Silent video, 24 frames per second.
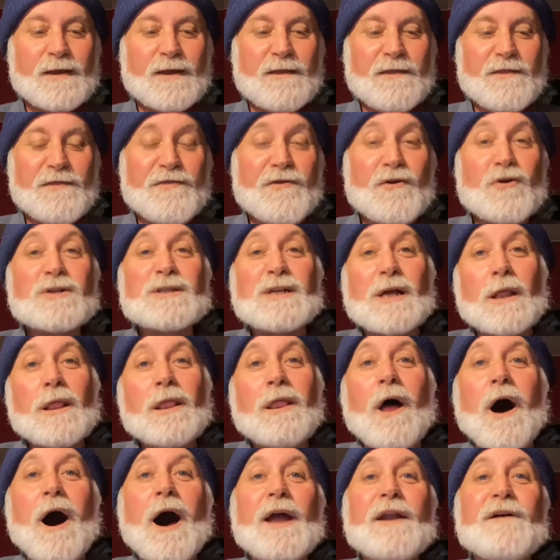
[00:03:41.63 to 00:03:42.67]
there's a
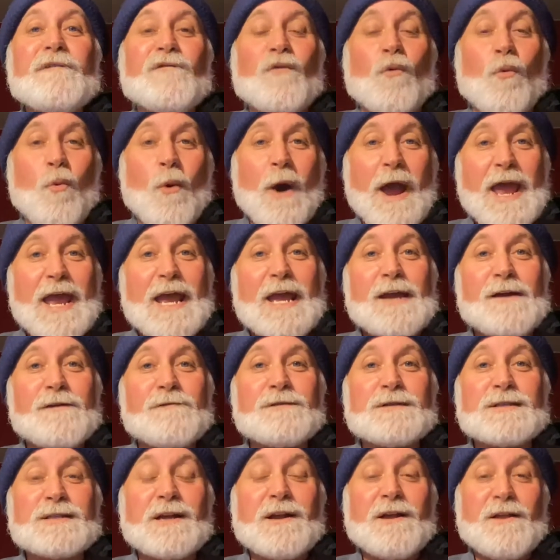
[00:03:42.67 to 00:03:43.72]
lot of
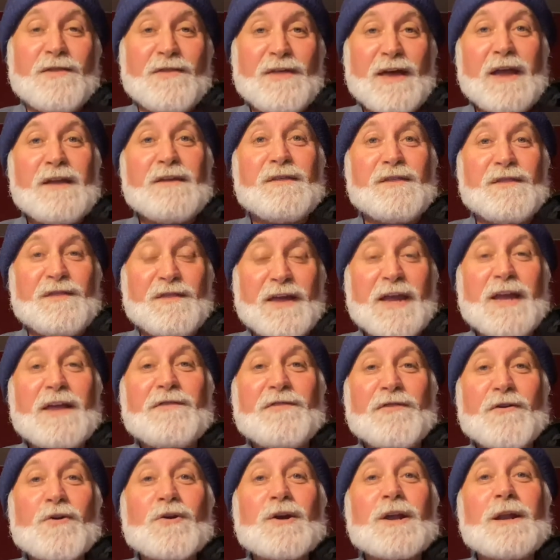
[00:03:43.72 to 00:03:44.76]
waves they think
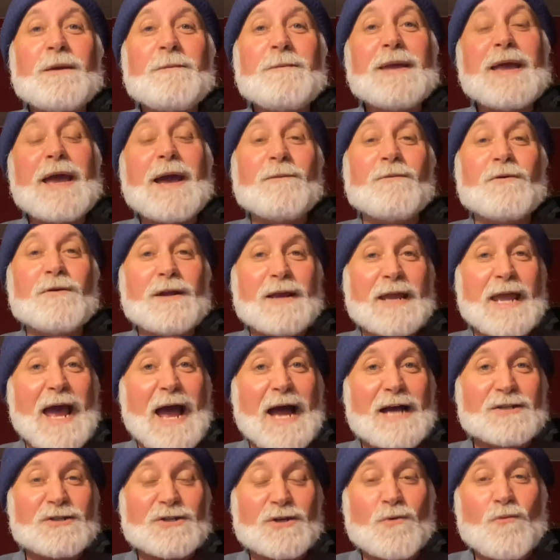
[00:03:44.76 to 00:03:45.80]
they're going to be able to
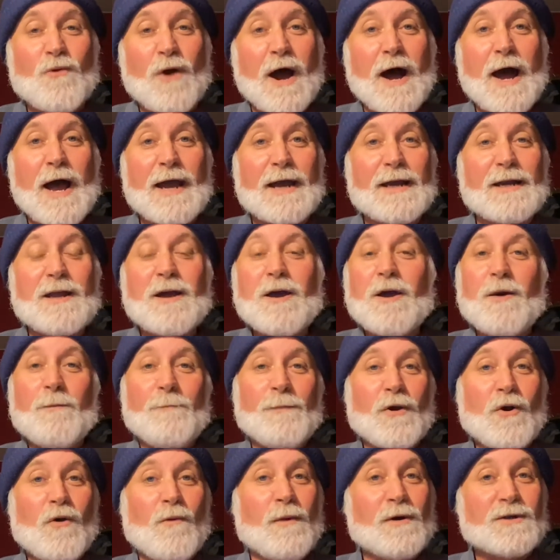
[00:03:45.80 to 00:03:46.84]
catch and ride,
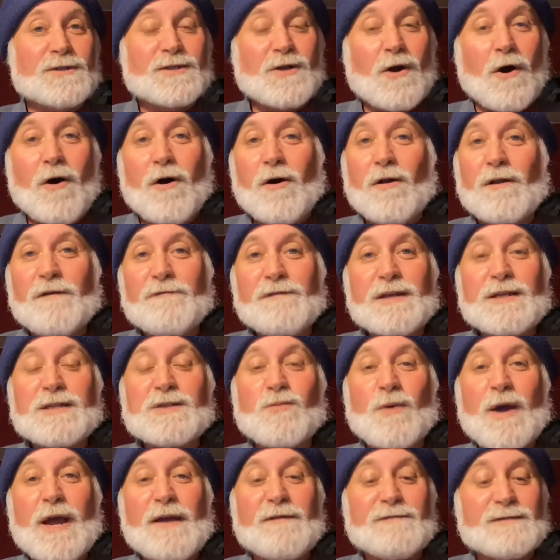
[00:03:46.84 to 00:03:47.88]
but almost all of these
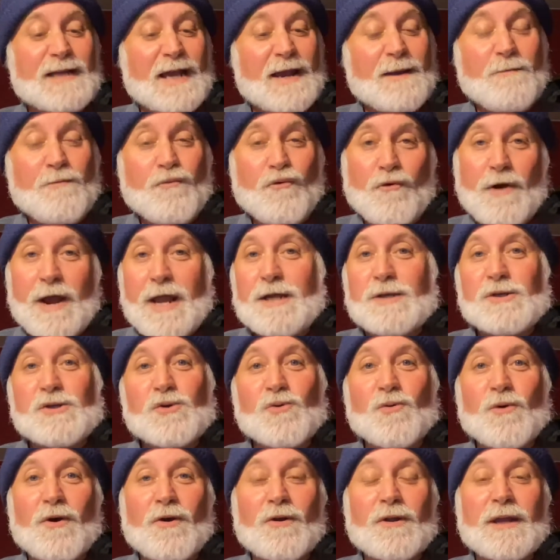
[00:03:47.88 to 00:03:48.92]
waves like break
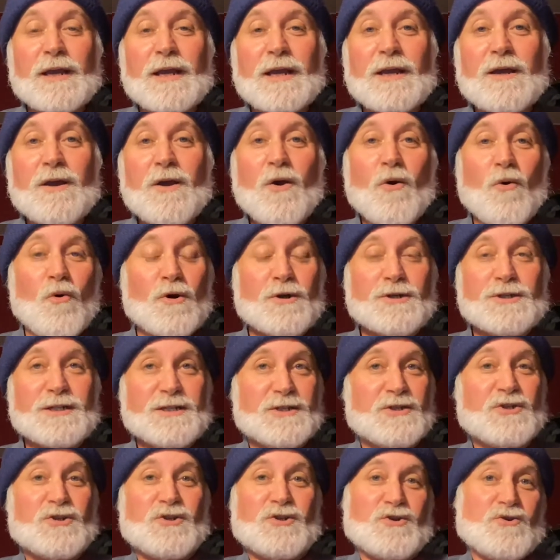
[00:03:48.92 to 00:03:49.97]
too early or
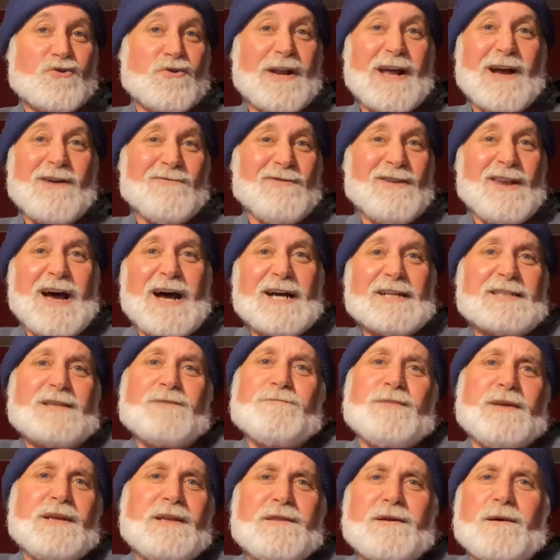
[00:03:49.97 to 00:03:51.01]
just turn out not to
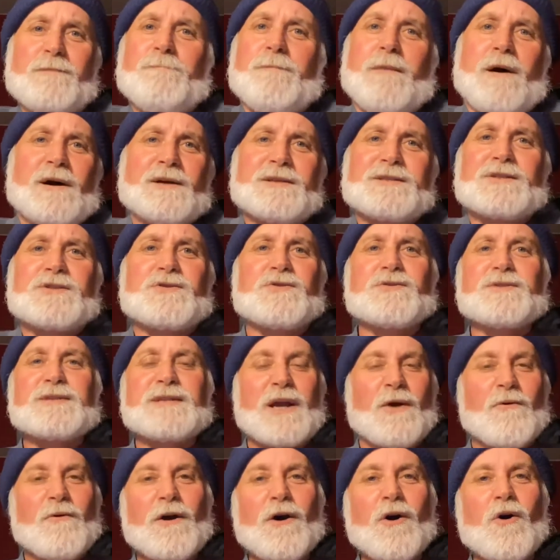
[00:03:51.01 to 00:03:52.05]
be the monsters
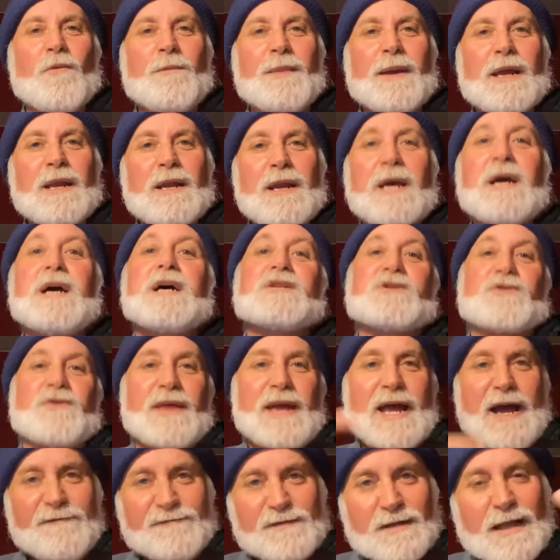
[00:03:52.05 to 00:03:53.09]
they were hoping. So they
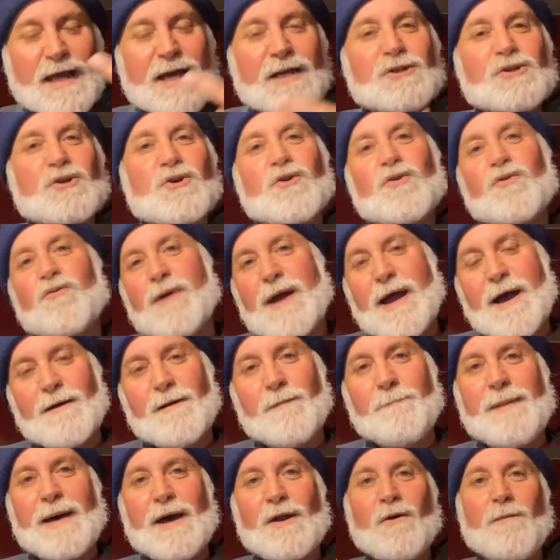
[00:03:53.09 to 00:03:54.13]
have to like turn around
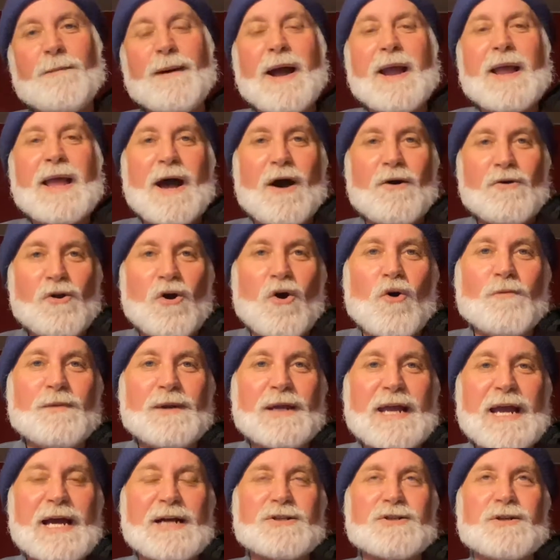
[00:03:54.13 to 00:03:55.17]
and pedal back out and hope to
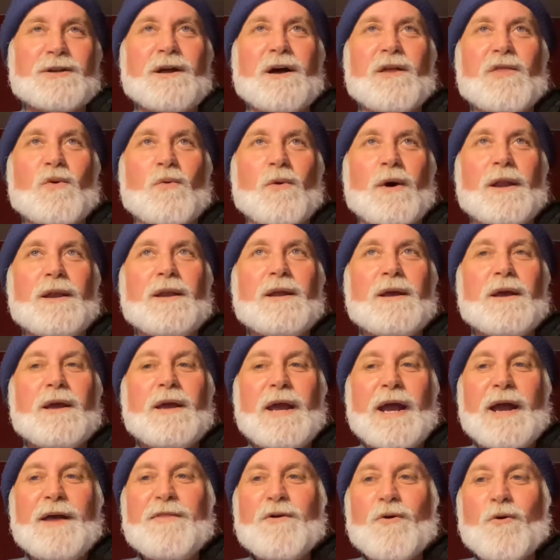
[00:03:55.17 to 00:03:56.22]
catch another one.
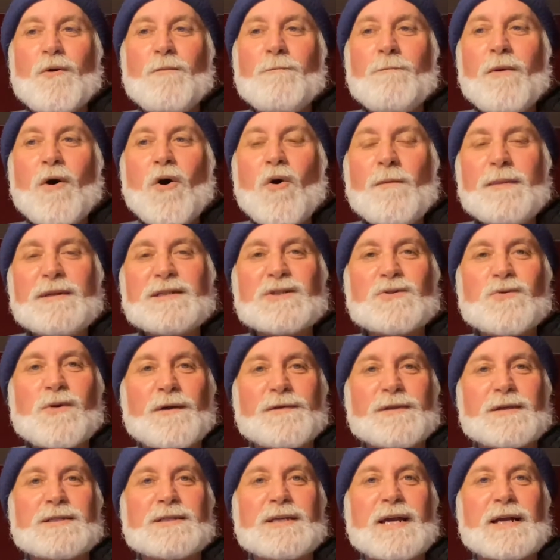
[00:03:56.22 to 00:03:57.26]
And there were moments
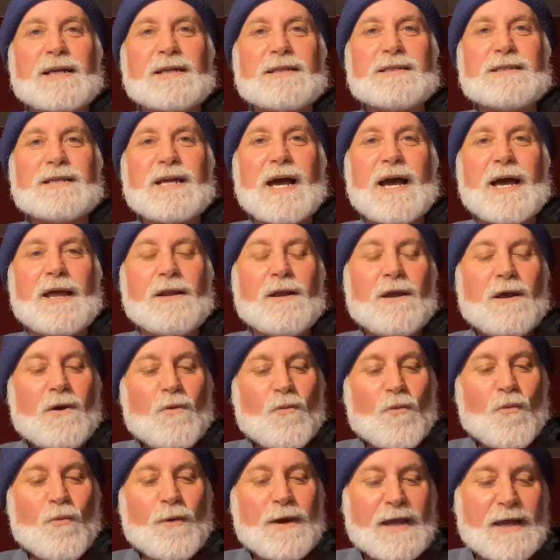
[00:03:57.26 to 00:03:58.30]
throughout the second set
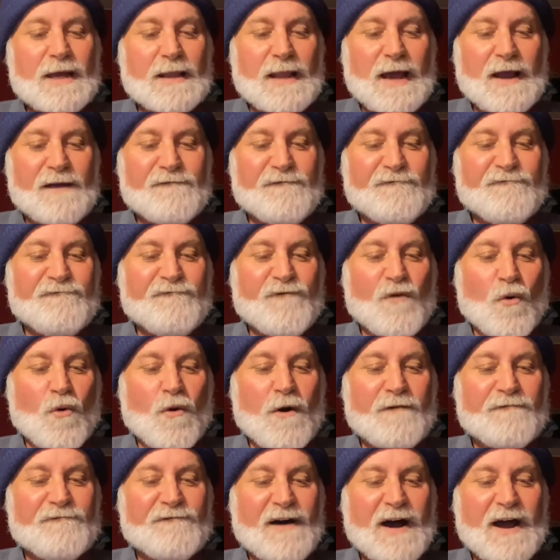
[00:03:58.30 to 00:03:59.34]
where we get like
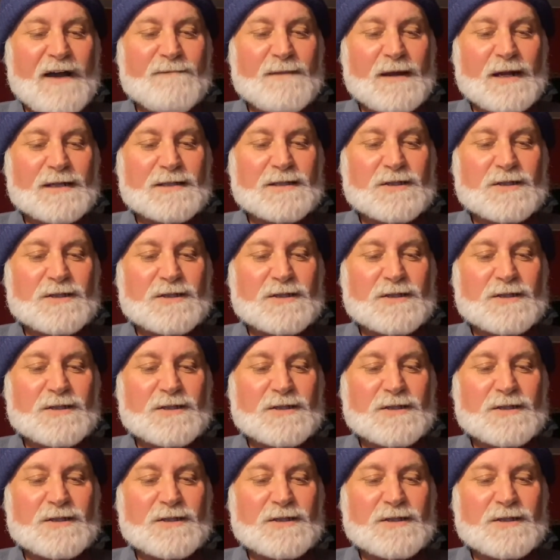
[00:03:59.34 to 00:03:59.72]
four or five minute